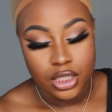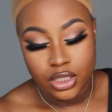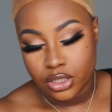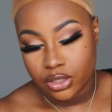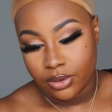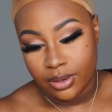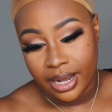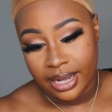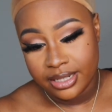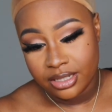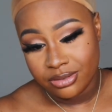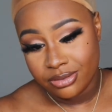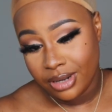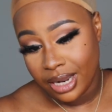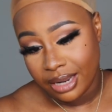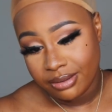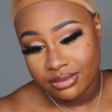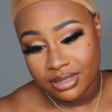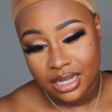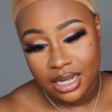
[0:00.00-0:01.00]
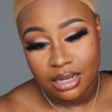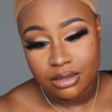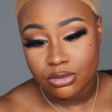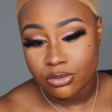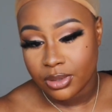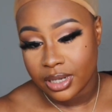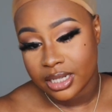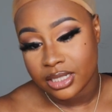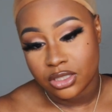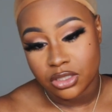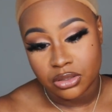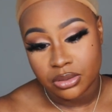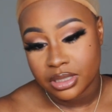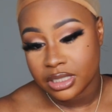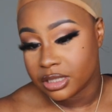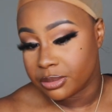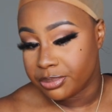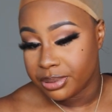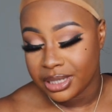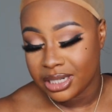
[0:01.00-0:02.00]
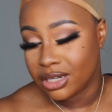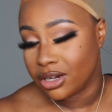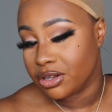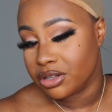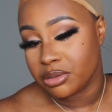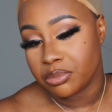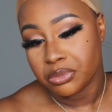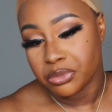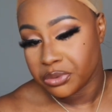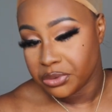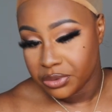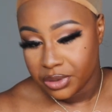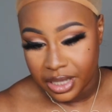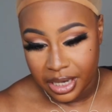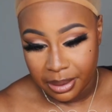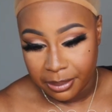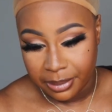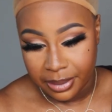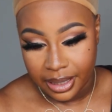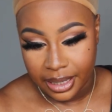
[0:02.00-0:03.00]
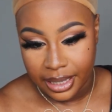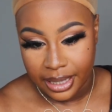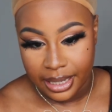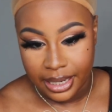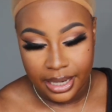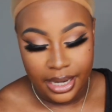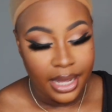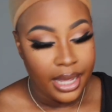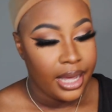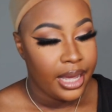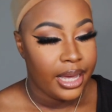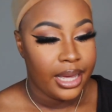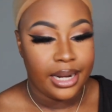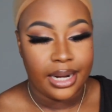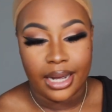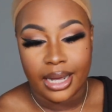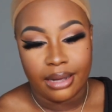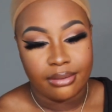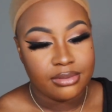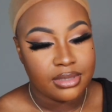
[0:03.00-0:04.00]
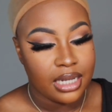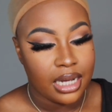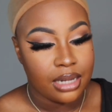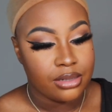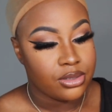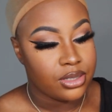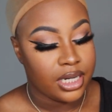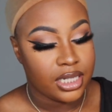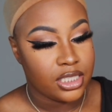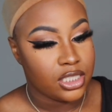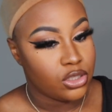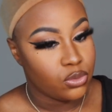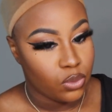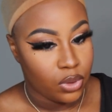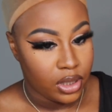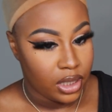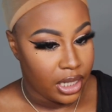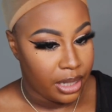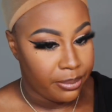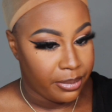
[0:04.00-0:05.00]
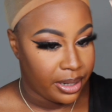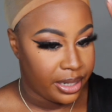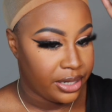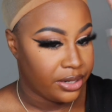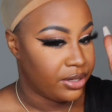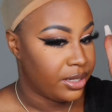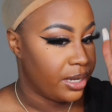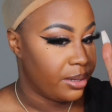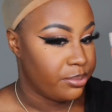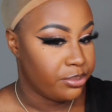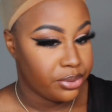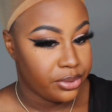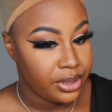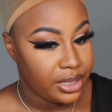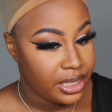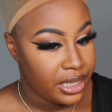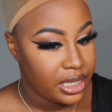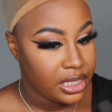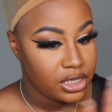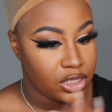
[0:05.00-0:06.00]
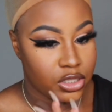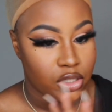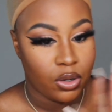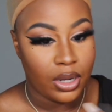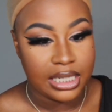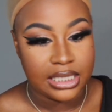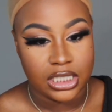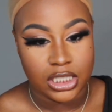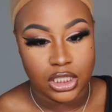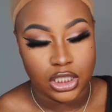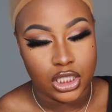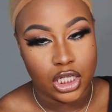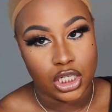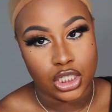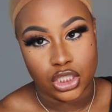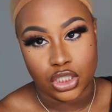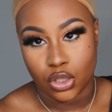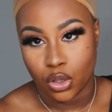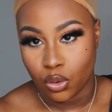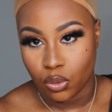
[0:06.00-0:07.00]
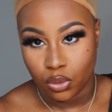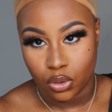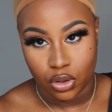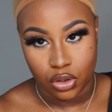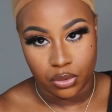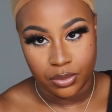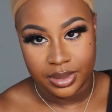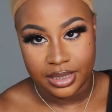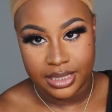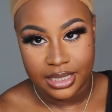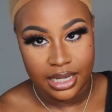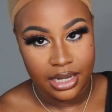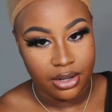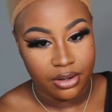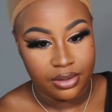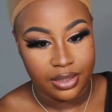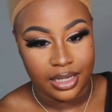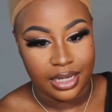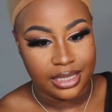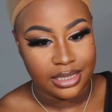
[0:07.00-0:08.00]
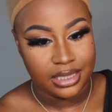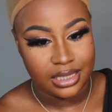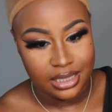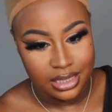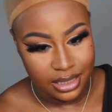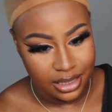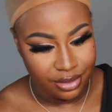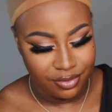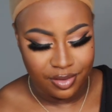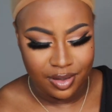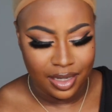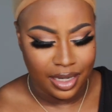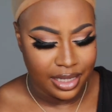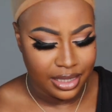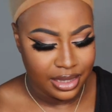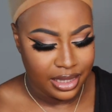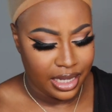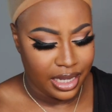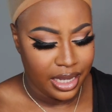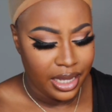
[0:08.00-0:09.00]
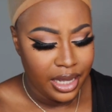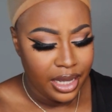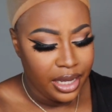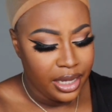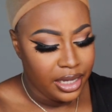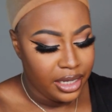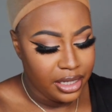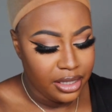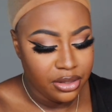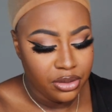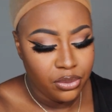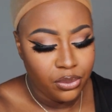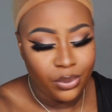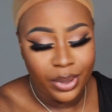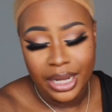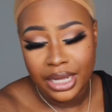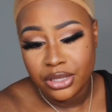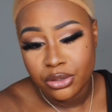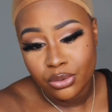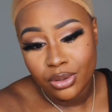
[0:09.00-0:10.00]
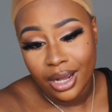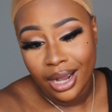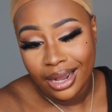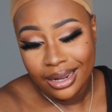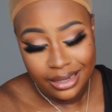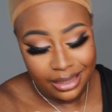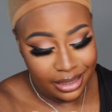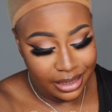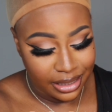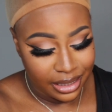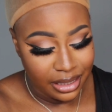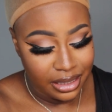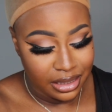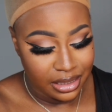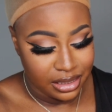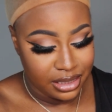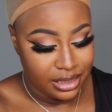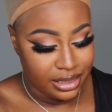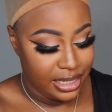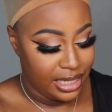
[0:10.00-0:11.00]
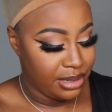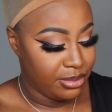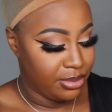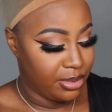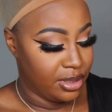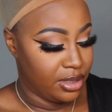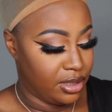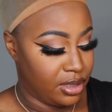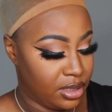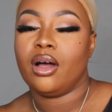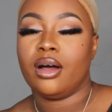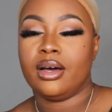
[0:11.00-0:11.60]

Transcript: So I do have times when I do it depending on the mood that I'm in. And I have times that I just want to let my hairline breathe. So I just don't glue it down and I just leave it like that. Either way, you kind of get the same look.